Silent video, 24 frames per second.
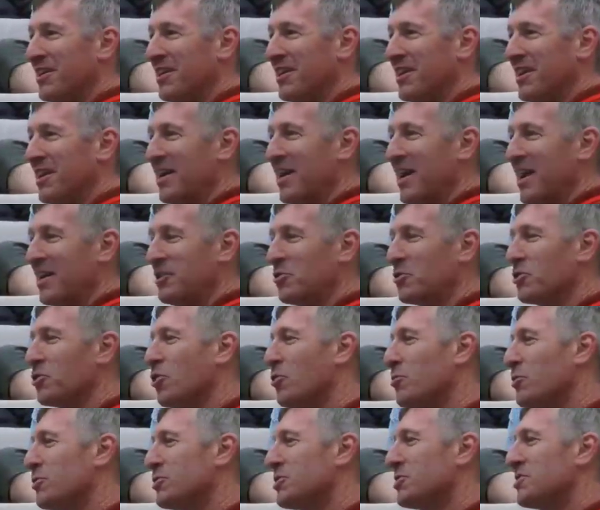Mm-hmm. And you could
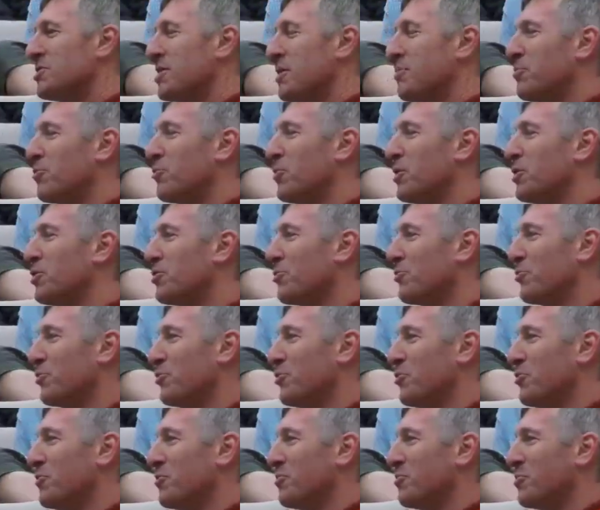almost separate the
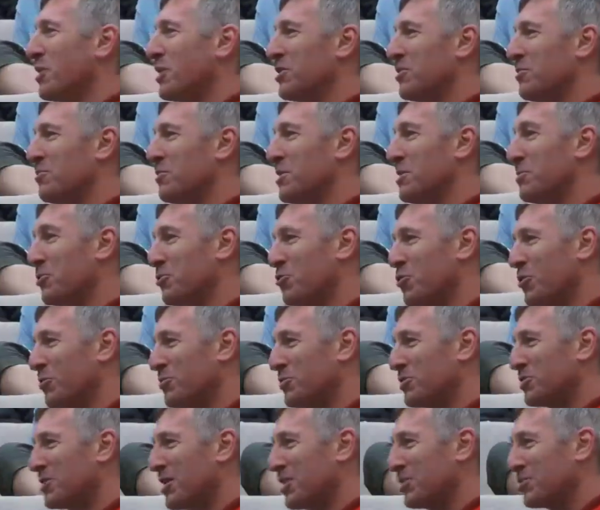room by the people who are
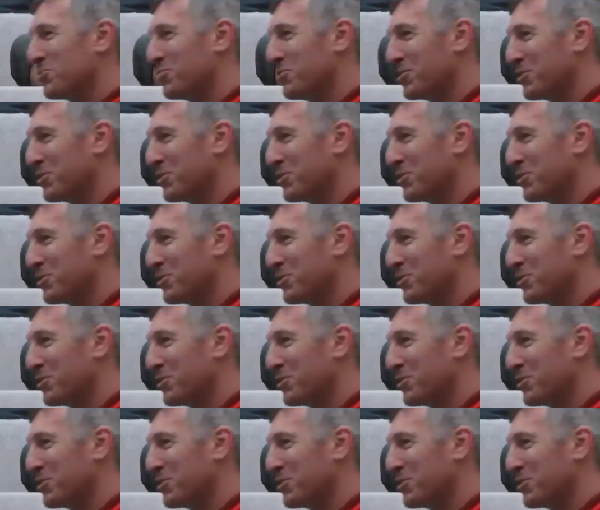obsessed